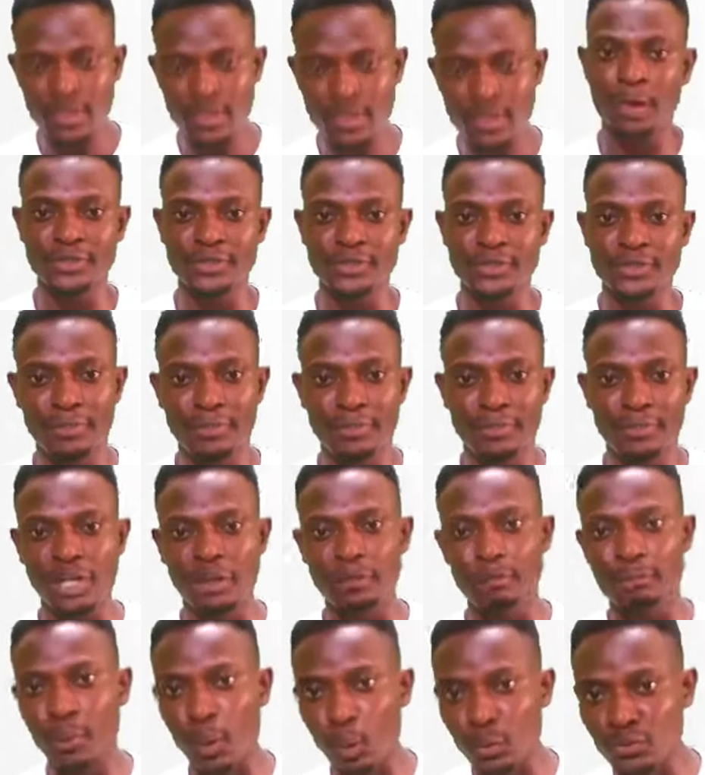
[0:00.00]
Option B,
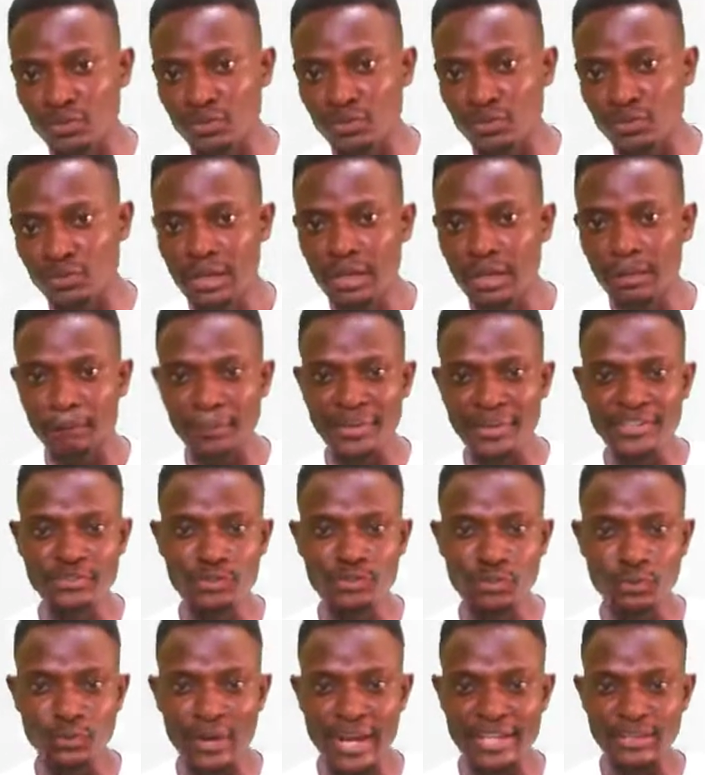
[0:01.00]
compose, means
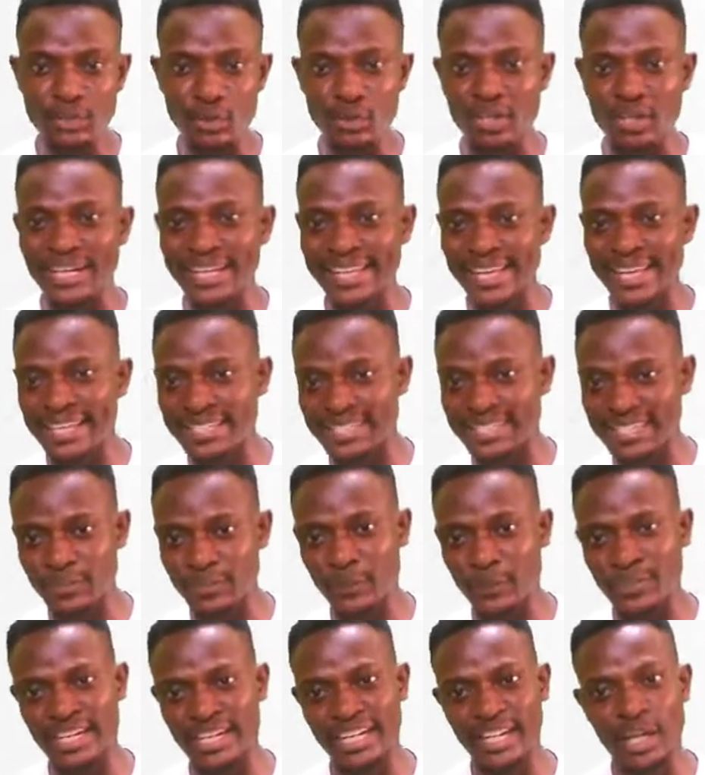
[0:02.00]
to write or create,
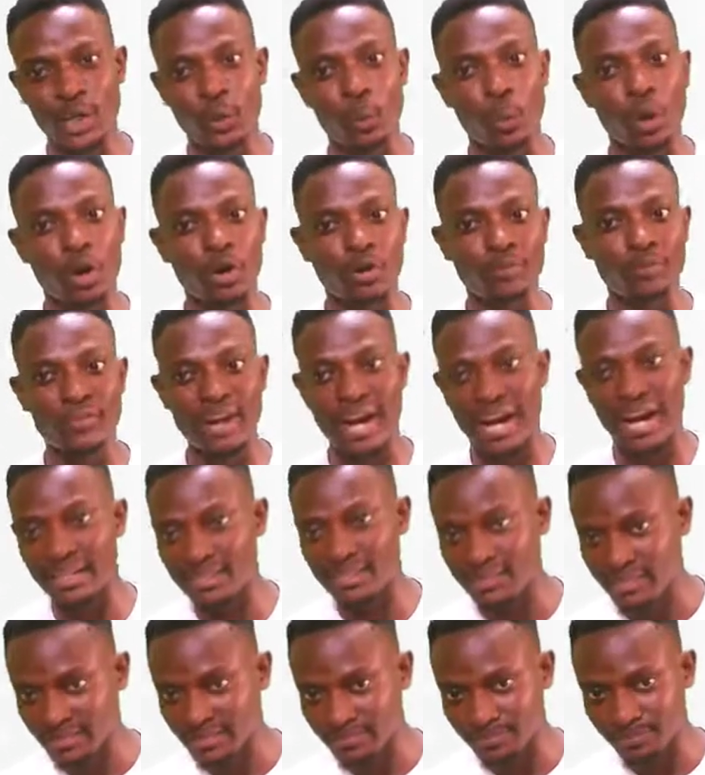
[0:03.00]
especially a work of
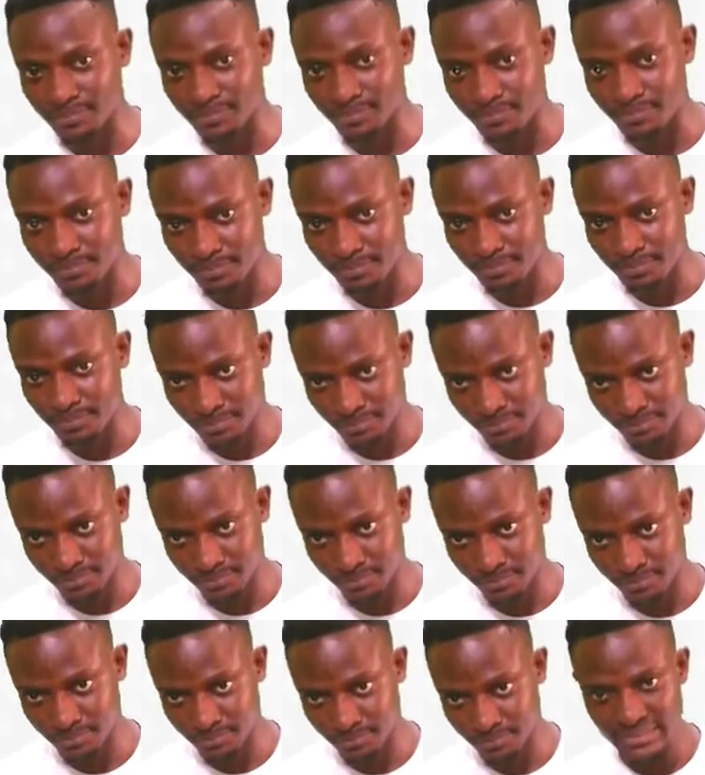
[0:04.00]
art,
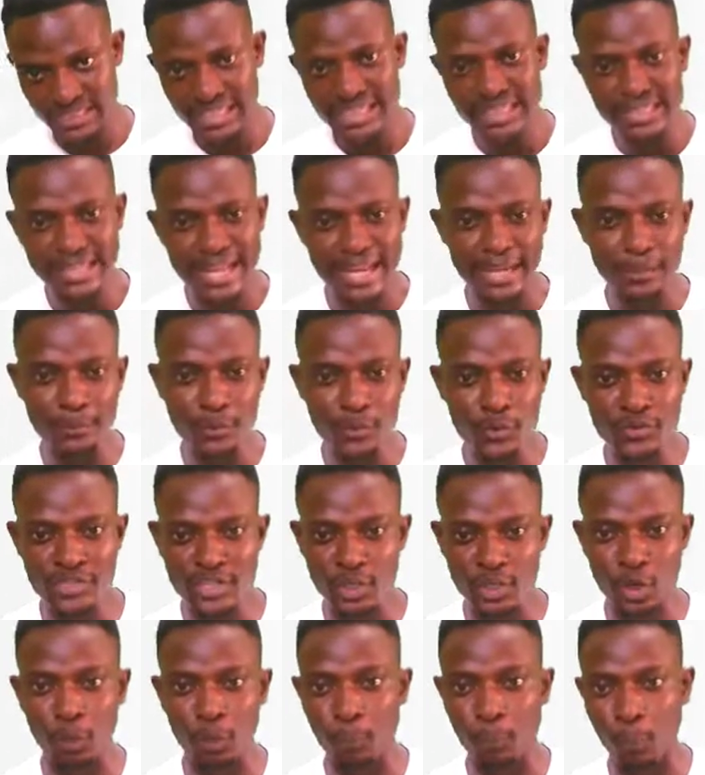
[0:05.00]
like
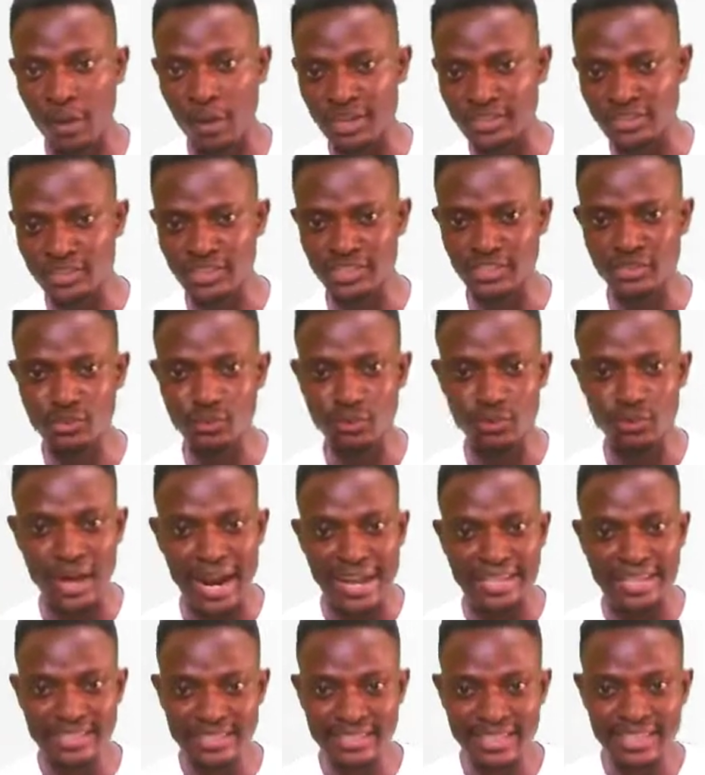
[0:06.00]
music or poetry. To
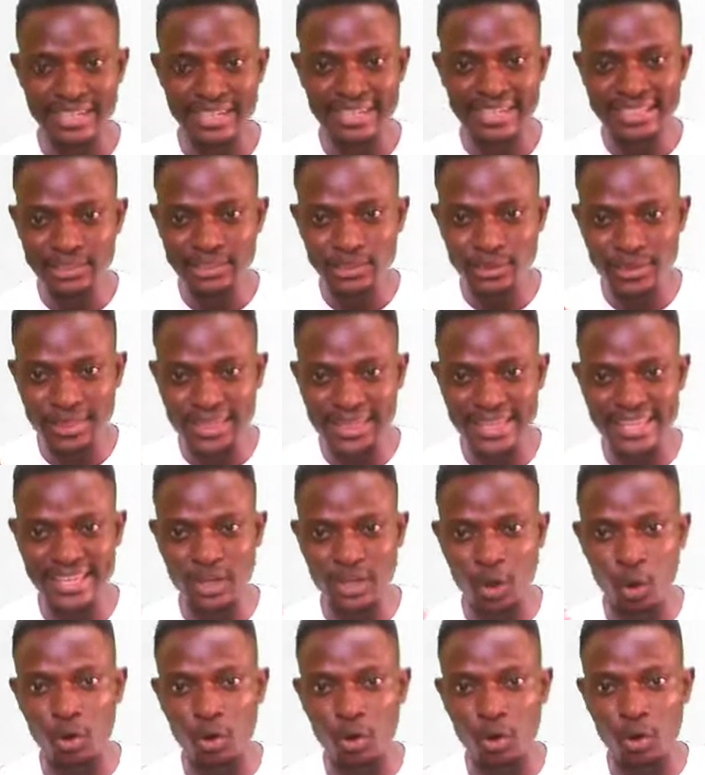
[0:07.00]
write, to think
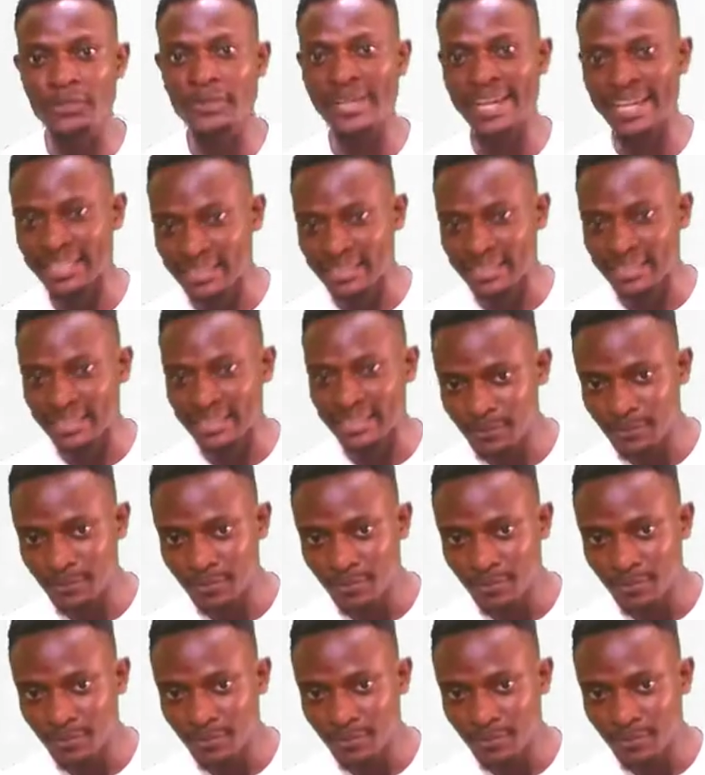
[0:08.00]
or create.